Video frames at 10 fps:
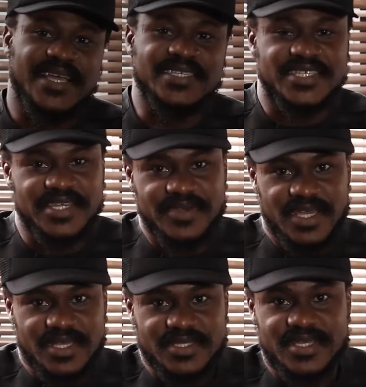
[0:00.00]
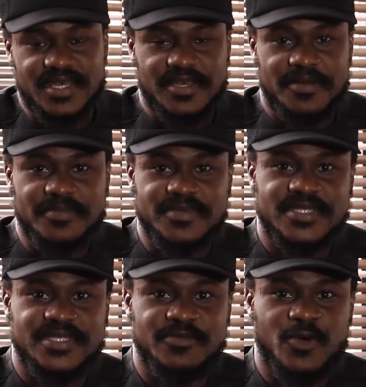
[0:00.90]
Nigerians.
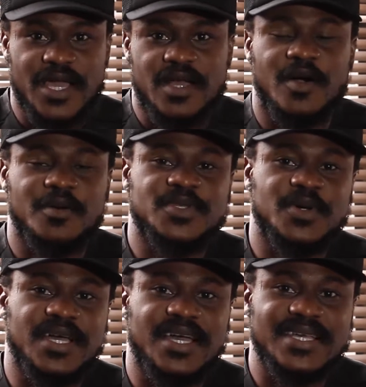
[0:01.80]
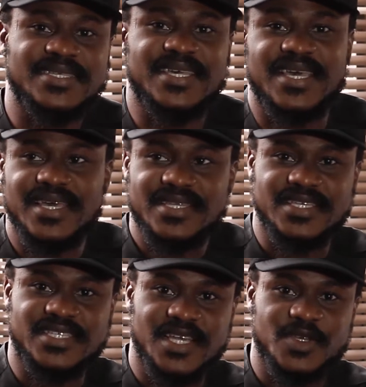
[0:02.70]
Welcome to SK
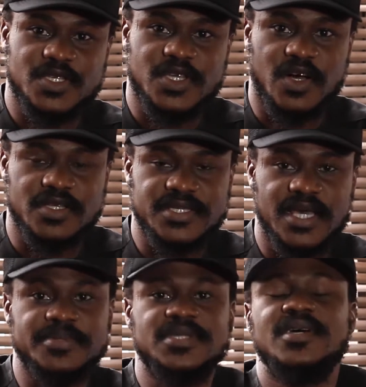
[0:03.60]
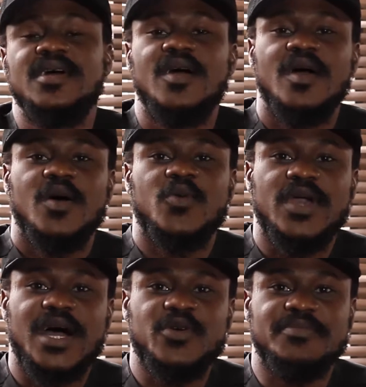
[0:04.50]
the Genius Concept,
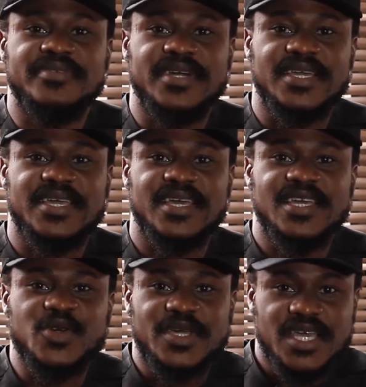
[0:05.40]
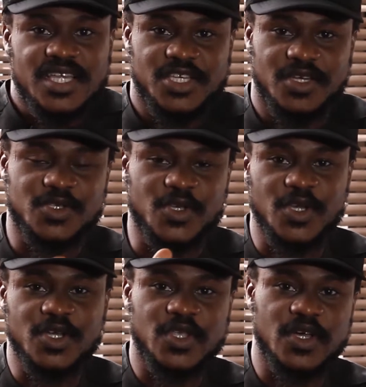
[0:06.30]
where we bring education to
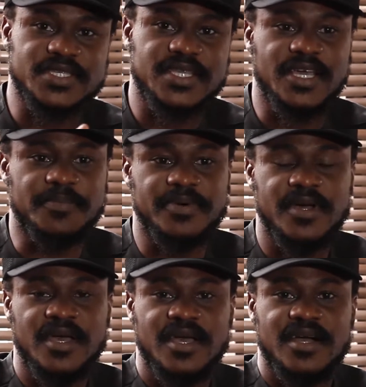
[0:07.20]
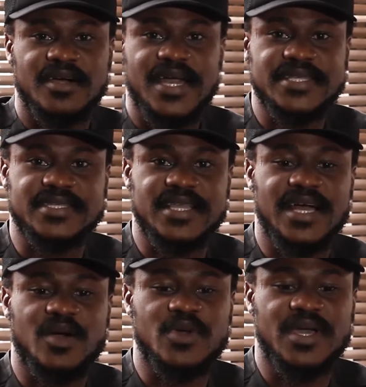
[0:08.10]
your doorstep. Right
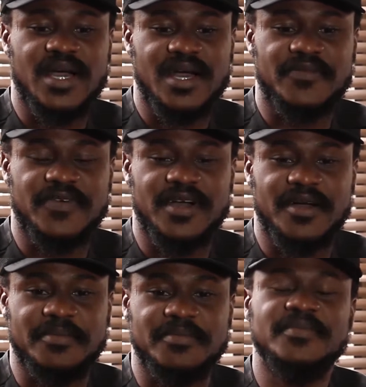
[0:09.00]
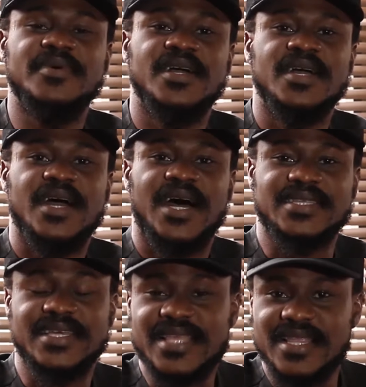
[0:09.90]
now, we have
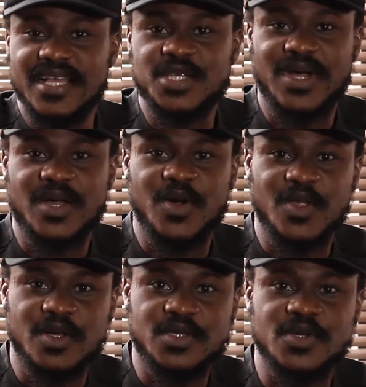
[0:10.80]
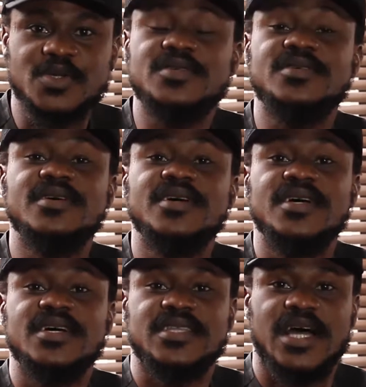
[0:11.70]
an intellectual colossus
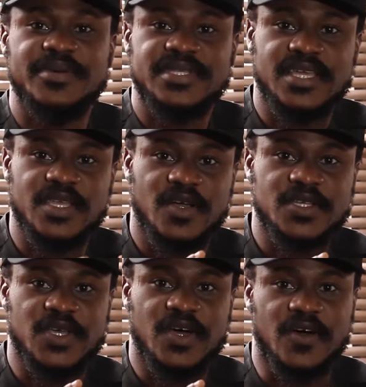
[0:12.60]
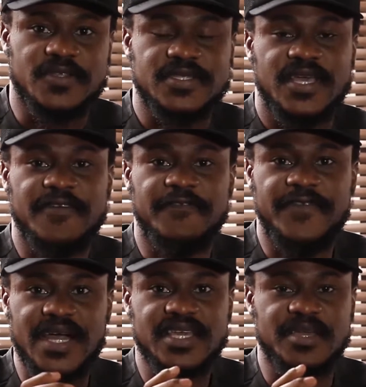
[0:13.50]
that will be taking us on a
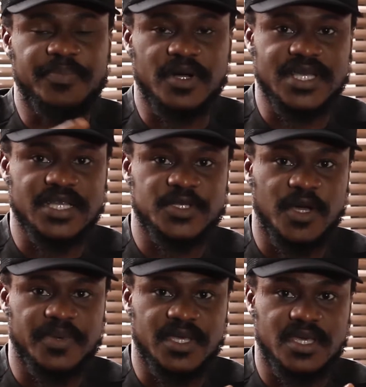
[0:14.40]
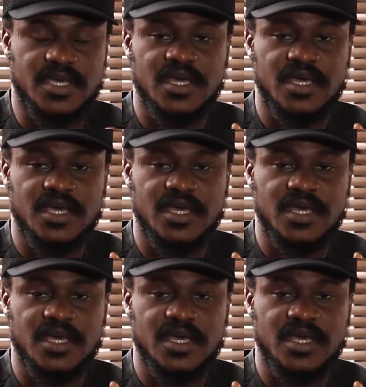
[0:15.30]
very important topic.